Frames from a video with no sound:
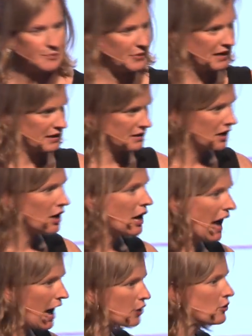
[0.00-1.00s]
but
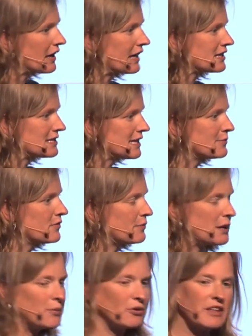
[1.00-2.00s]
how do I get a team of
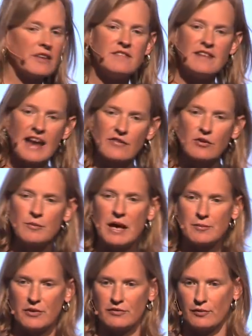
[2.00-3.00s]
people that have never
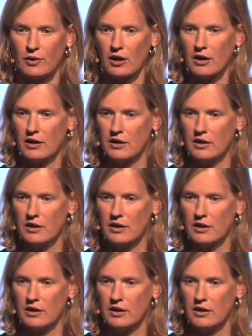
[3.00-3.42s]
met before